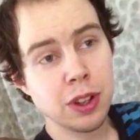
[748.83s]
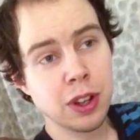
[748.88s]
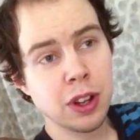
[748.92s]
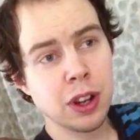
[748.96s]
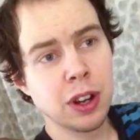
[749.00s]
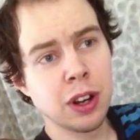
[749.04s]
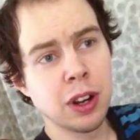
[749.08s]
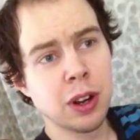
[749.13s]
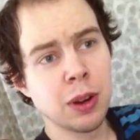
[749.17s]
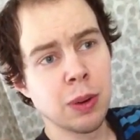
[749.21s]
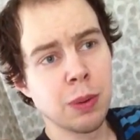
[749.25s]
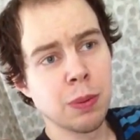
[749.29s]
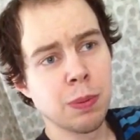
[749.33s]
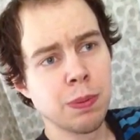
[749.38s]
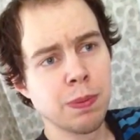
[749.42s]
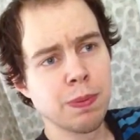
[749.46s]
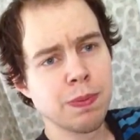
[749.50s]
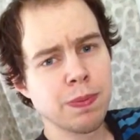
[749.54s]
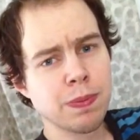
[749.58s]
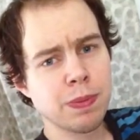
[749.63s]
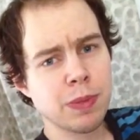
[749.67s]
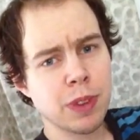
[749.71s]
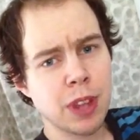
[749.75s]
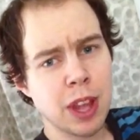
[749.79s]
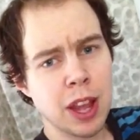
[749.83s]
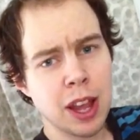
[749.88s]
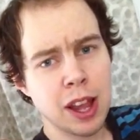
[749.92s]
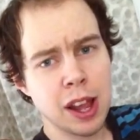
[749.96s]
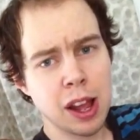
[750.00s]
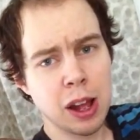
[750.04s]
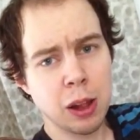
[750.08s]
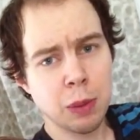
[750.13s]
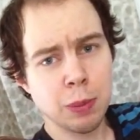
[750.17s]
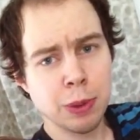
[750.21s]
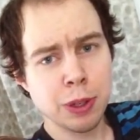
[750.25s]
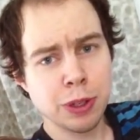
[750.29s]
um, at
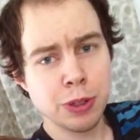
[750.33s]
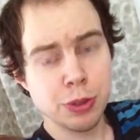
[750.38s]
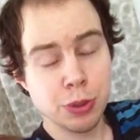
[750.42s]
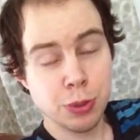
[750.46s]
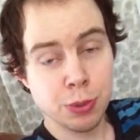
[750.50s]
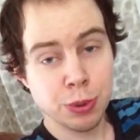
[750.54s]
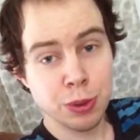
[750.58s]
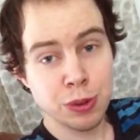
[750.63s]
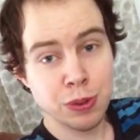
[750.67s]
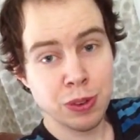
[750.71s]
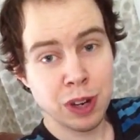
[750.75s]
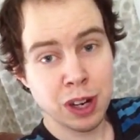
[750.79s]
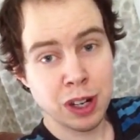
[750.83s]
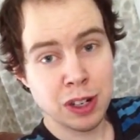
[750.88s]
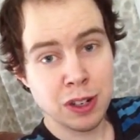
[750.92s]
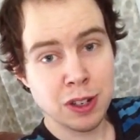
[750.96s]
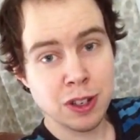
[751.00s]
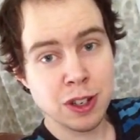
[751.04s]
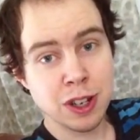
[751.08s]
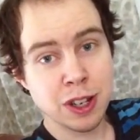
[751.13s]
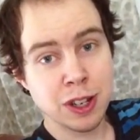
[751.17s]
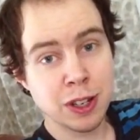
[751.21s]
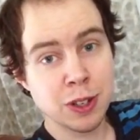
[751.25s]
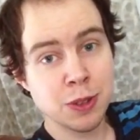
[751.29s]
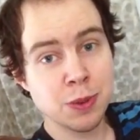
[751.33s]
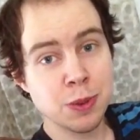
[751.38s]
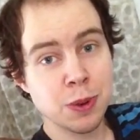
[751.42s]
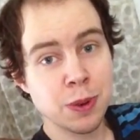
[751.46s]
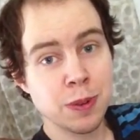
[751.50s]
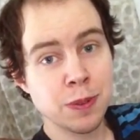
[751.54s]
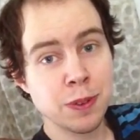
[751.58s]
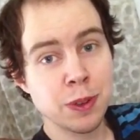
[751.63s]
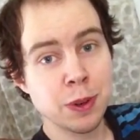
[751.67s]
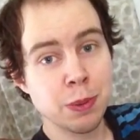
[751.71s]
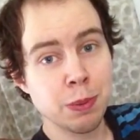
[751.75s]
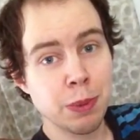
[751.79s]
helping to improve eyesight. It's one
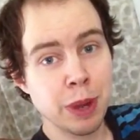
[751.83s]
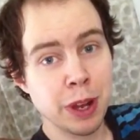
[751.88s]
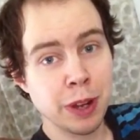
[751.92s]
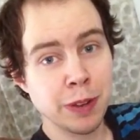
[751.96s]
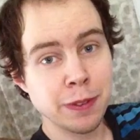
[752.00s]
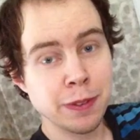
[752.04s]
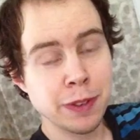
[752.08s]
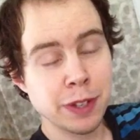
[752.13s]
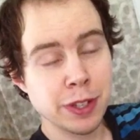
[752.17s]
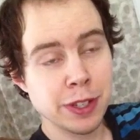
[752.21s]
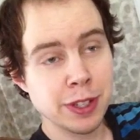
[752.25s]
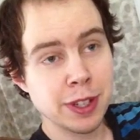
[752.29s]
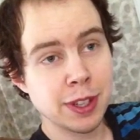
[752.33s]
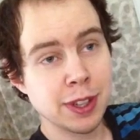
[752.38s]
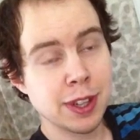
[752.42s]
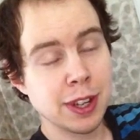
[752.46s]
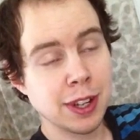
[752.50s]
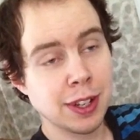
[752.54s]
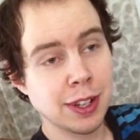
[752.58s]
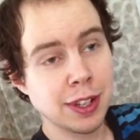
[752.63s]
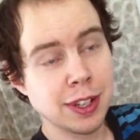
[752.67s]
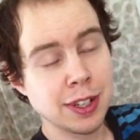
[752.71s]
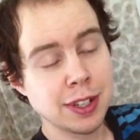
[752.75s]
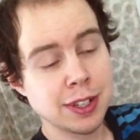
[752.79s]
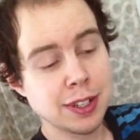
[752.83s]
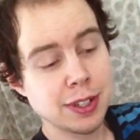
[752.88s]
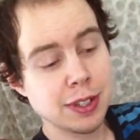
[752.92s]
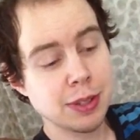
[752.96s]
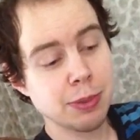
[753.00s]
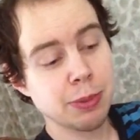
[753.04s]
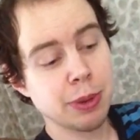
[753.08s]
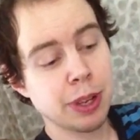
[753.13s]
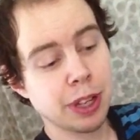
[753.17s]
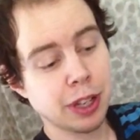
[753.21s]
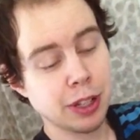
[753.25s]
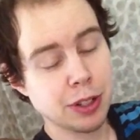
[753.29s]
of their benefits that they
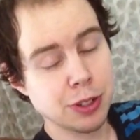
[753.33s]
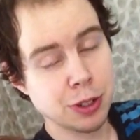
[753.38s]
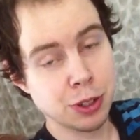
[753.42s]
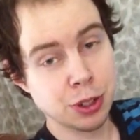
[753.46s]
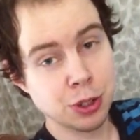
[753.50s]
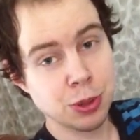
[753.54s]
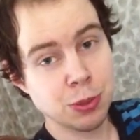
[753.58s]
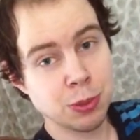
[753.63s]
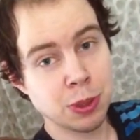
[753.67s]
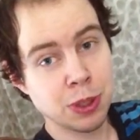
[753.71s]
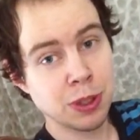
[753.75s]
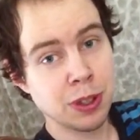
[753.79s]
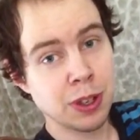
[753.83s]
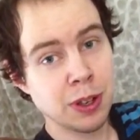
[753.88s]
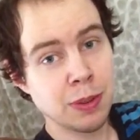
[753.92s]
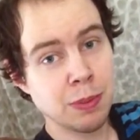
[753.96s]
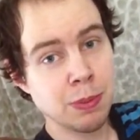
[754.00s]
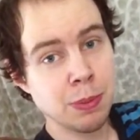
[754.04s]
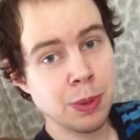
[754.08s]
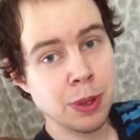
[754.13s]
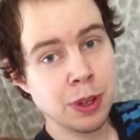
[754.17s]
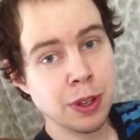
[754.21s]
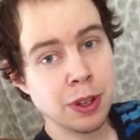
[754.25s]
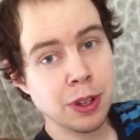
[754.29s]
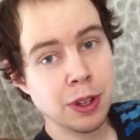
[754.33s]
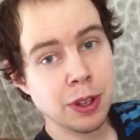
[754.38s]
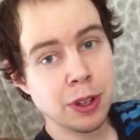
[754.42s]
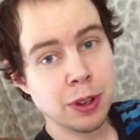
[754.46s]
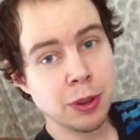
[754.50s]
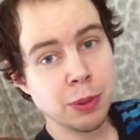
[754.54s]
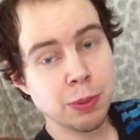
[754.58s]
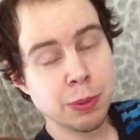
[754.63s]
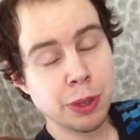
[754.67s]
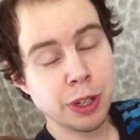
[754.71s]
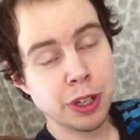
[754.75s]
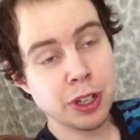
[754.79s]
list by consuming them.
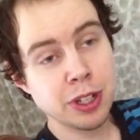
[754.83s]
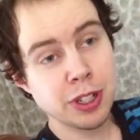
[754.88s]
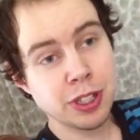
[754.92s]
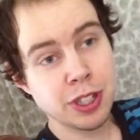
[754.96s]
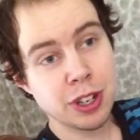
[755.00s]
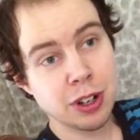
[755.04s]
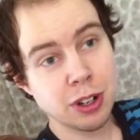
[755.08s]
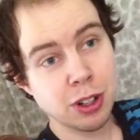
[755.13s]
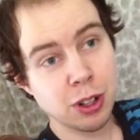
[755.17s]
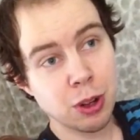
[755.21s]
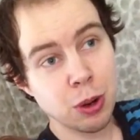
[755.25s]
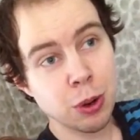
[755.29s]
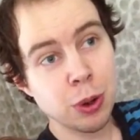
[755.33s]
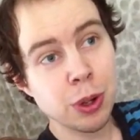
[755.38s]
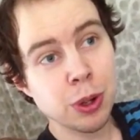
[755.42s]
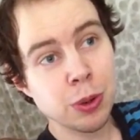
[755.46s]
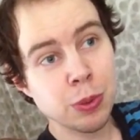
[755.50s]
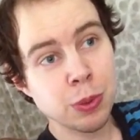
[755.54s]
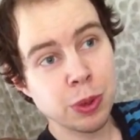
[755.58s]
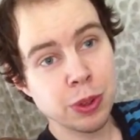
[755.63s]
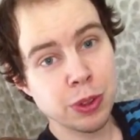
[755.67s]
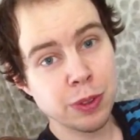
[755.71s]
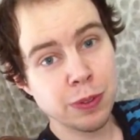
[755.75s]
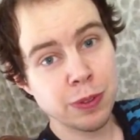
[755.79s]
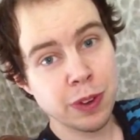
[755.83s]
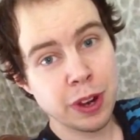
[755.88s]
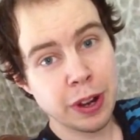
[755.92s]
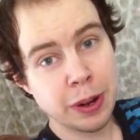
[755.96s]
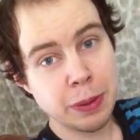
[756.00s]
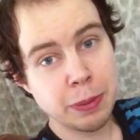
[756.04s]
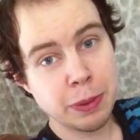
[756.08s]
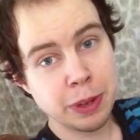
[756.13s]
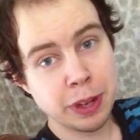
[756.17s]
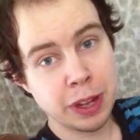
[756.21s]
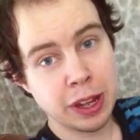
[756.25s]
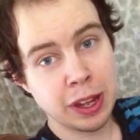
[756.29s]
Because they're loaded with
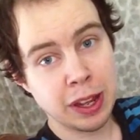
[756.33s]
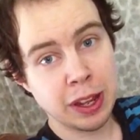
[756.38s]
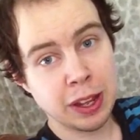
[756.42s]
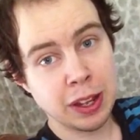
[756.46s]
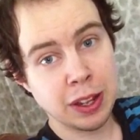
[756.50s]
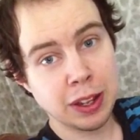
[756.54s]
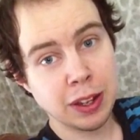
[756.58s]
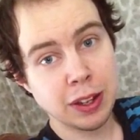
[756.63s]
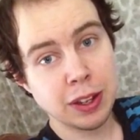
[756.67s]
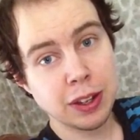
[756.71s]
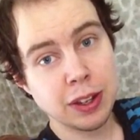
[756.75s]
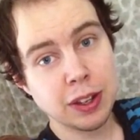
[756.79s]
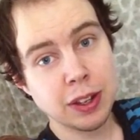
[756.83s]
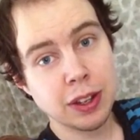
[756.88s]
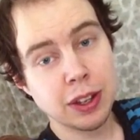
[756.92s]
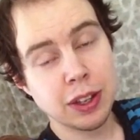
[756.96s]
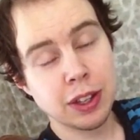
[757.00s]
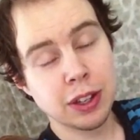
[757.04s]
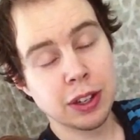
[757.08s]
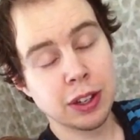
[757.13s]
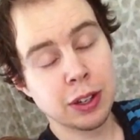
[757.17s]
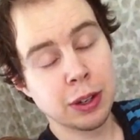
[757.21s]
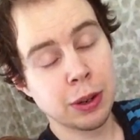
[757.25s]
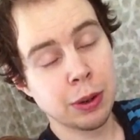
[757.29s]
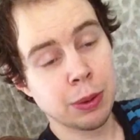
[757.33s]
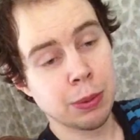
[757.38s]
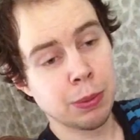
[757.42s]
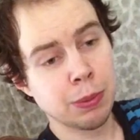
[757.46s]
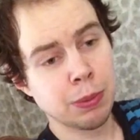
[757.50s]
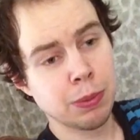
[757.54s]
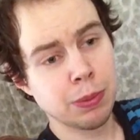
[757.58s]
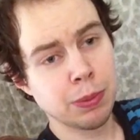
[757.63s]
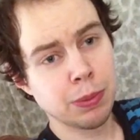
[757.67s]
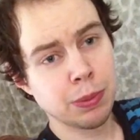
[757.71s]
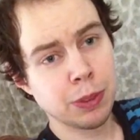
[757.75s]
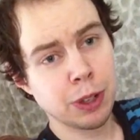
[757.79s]
vitamin A,
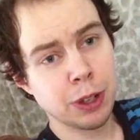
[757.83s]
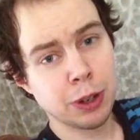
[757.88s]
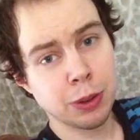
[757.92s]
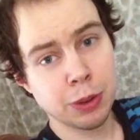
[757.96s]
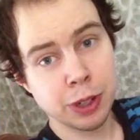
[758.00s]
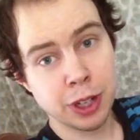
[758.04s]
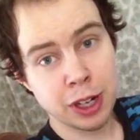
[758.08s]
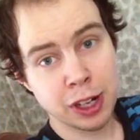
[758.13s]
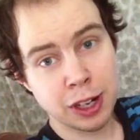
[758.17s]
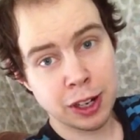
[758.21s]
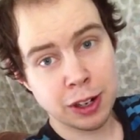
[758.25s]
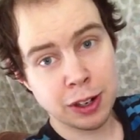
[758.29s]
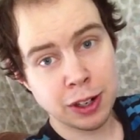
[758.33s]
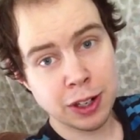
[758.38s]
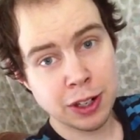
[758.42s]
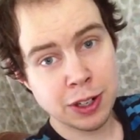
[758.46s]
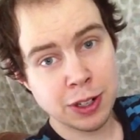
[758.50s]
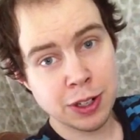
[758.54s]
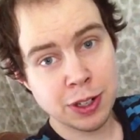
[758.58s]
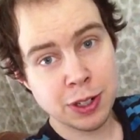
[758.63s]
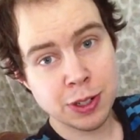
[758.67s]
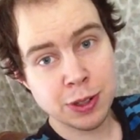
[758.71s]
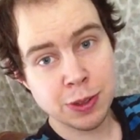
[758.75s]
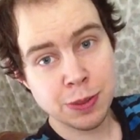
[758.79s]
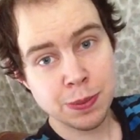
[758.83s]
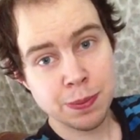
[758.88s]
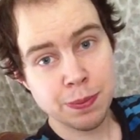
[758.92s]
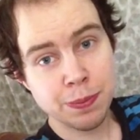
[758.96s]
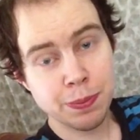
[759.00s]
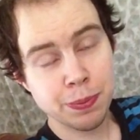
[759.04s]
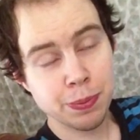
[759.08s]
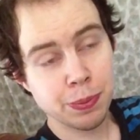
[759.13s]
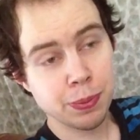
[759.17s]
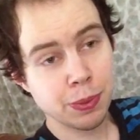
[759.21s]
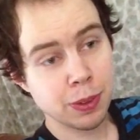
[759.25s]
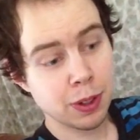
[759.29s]
um, you know, carrots.
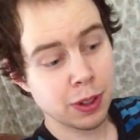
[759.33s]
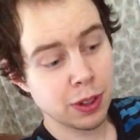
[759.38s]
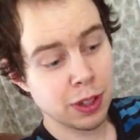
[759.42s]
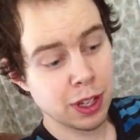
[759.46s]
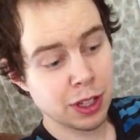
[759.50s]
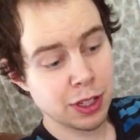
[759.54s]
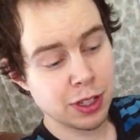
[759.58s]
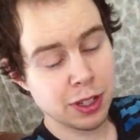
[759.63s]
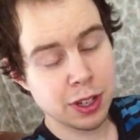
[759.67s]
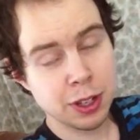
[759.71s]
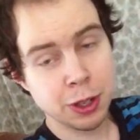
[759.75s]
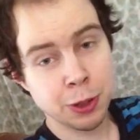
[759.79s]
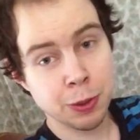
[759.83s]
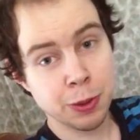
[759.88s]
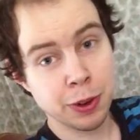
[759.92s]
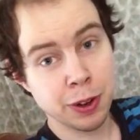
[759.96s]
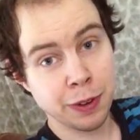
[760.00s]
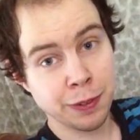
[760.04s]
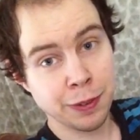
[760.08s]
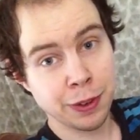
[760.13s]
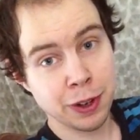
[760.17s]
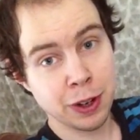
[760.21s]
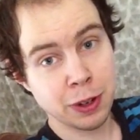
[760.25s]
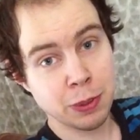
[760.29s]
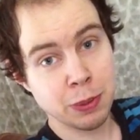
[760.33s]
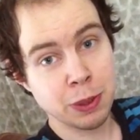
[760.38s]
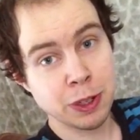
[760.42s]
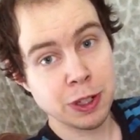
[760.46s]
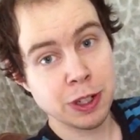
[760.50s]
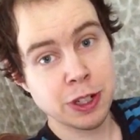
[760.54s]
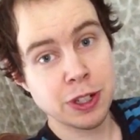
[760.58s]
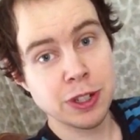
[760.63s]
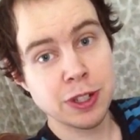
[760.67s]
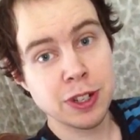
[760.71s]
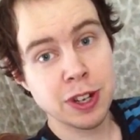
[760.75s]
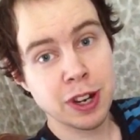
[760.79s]
That's another one I forgot to
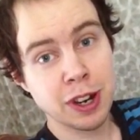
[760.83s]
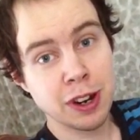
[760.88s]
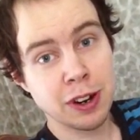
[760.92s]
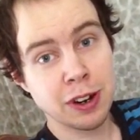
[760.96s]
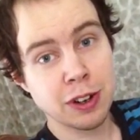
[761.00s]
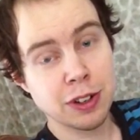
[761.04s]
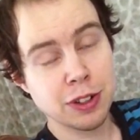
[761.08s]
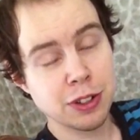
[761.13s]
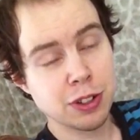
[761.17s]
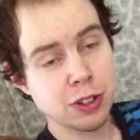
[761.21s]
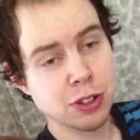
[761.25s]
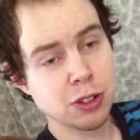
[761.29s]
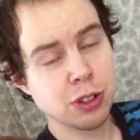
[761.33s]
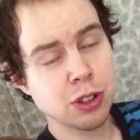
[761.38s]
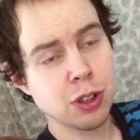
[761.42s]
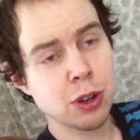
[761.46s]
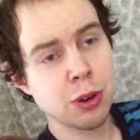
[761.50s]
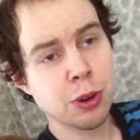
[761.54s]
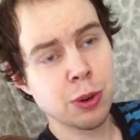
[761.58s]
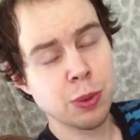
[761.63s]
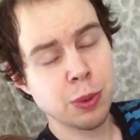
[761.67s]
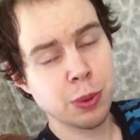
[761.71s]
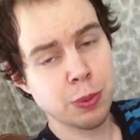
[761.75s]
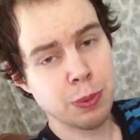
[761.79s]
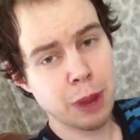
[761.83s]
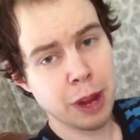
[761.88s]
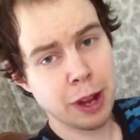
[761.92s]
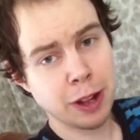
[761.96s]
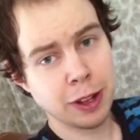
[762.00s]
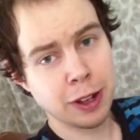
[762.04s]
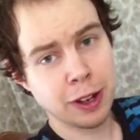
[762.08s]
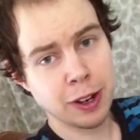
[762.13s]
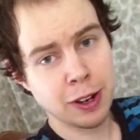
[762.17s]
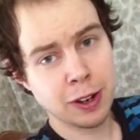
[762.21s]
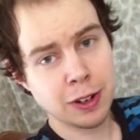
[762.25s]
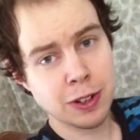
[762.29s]
mention is carrots. They're loaded with beta
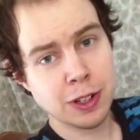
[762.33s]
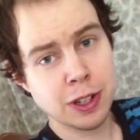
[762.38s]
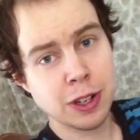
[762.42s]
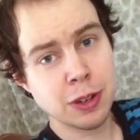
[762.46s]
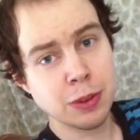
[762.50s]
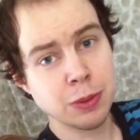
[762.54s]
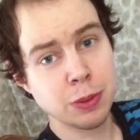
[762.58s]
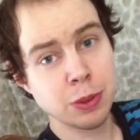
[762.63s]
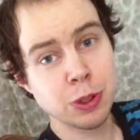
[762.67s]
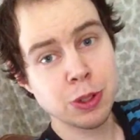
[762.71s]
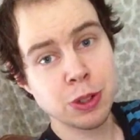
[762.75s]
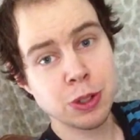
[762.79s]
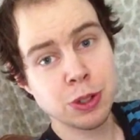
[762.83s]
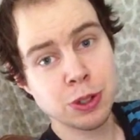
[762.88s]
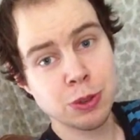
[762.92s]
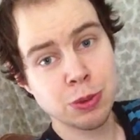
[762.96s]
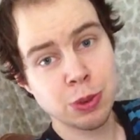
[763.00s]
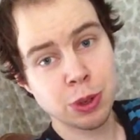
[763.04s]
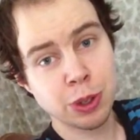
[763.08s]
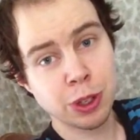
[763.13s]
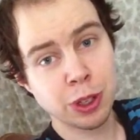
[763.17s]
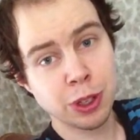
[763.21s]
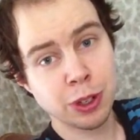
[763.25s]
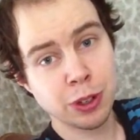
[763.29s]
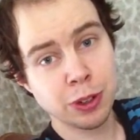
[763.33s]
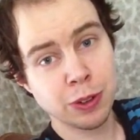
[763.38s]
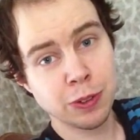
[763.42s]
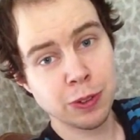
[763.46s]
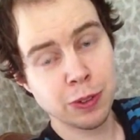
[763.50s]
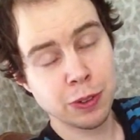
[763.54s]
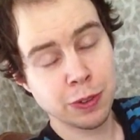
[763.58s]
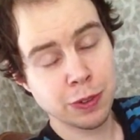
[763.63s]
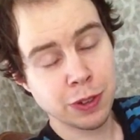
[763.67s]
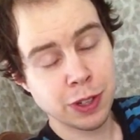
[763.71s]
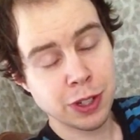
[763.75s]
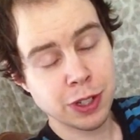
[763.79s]
carotene, which is really good
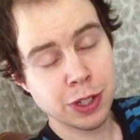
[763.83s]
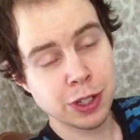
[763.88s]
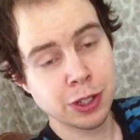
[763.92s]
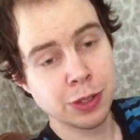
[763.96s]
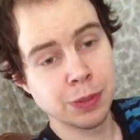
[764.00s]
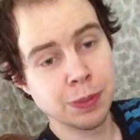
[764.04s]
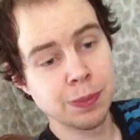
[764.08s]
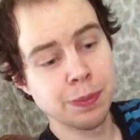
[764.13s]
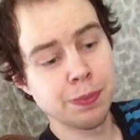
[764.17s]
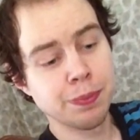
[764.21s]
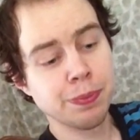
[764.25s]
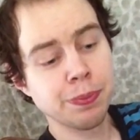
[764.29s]
for vision.